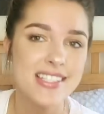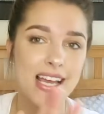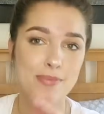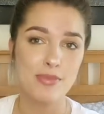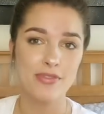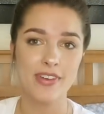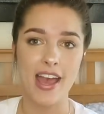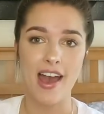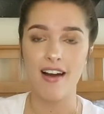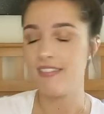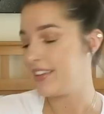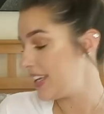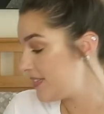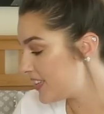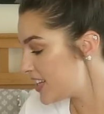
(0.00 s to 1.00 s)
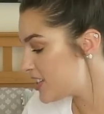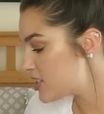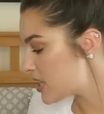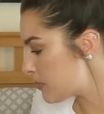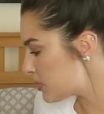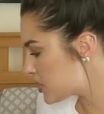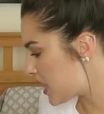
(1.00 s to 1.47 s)
type of gal, even in the
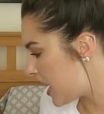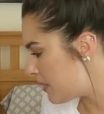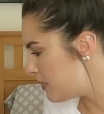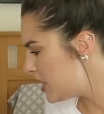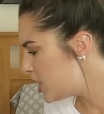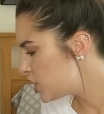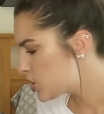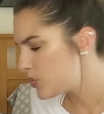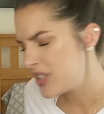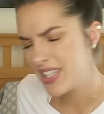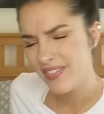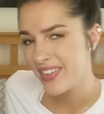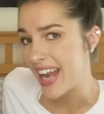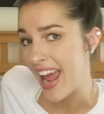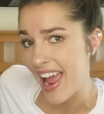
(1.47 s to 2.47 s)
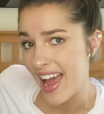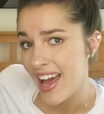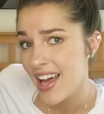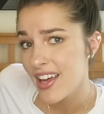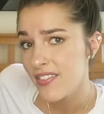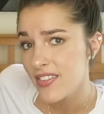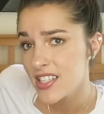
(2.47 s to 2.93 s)
summertime. Do we even
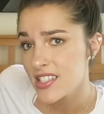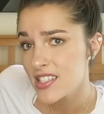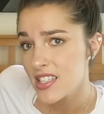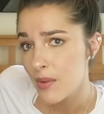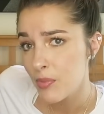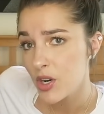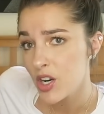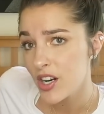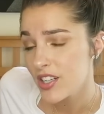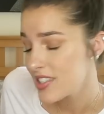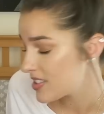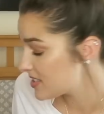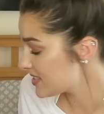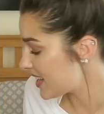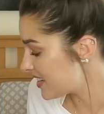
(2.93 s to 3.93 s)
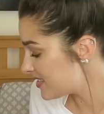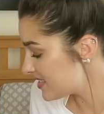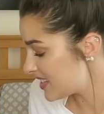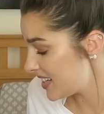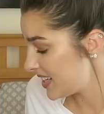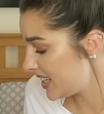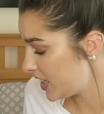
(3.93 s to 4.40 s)
have summer
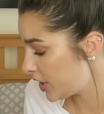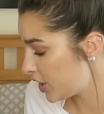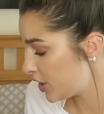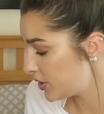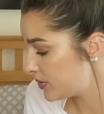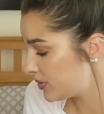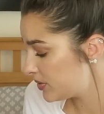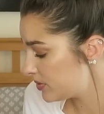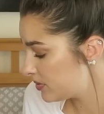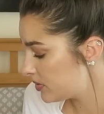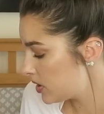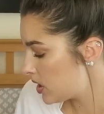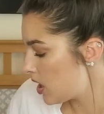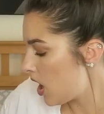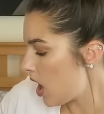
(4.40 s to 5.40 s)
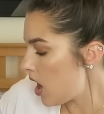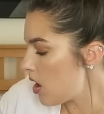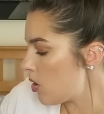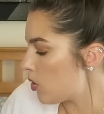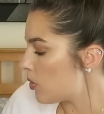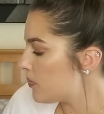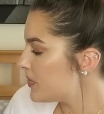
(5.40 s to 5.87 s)
scents in here?
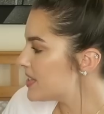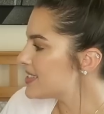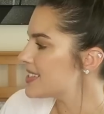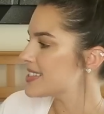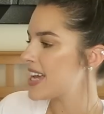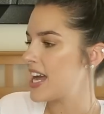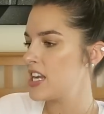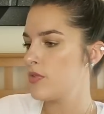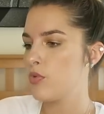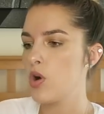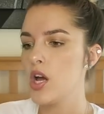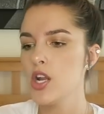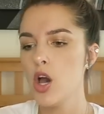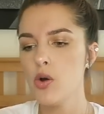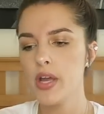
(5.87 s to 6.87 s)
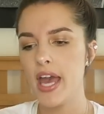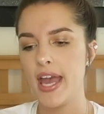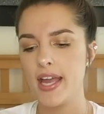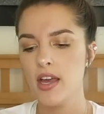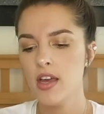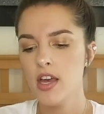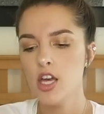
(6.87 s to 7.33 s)
Oh, this is kind of one.
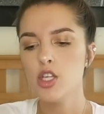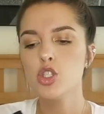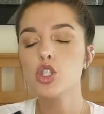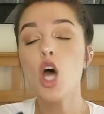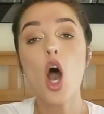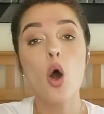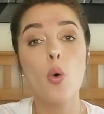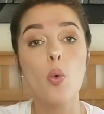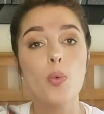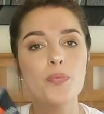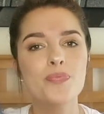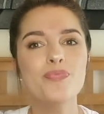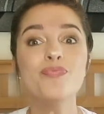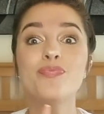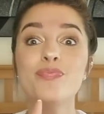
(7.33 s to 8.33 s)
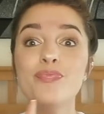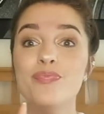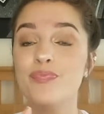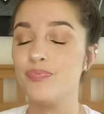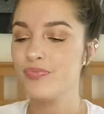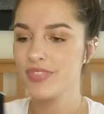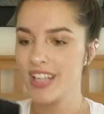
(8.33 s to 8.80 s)
Okay, so,
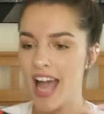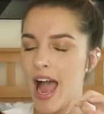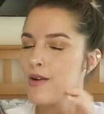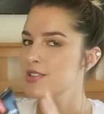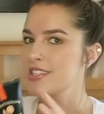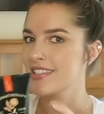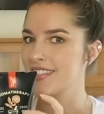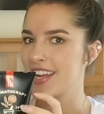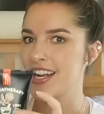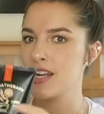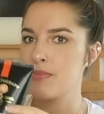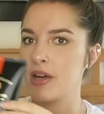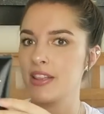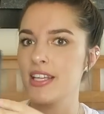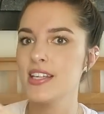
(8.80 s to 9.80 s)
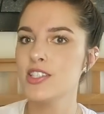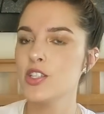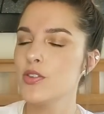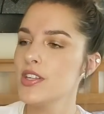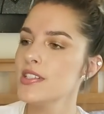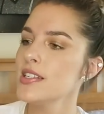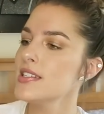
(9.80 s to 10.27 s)
mmm, I was excited about this.
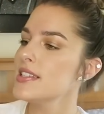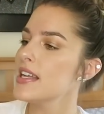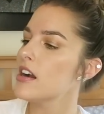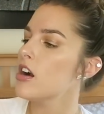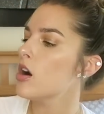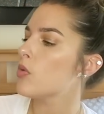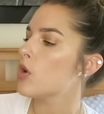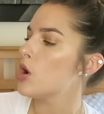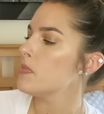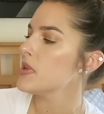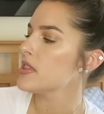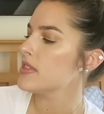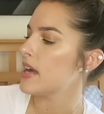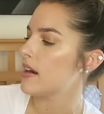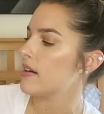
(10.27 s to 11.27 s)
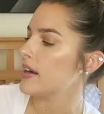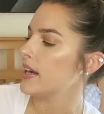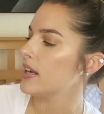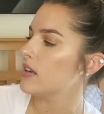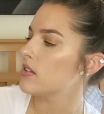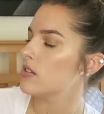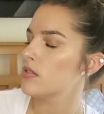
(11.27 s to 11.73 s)
So this is their
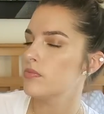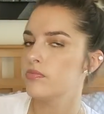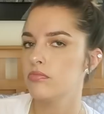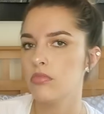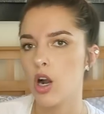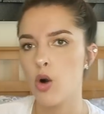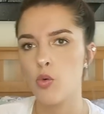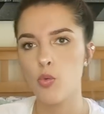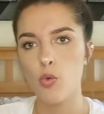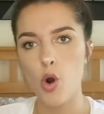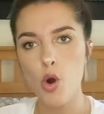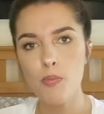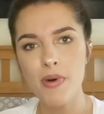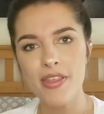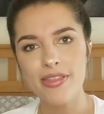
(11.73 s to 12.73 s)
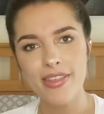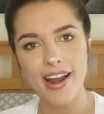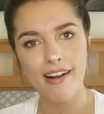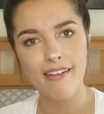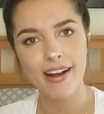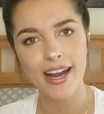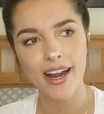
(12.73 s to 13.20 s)
aromatherapy,
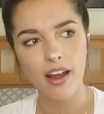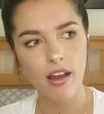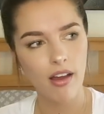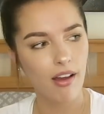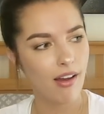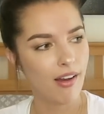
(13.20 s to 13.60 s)
aromatherapy,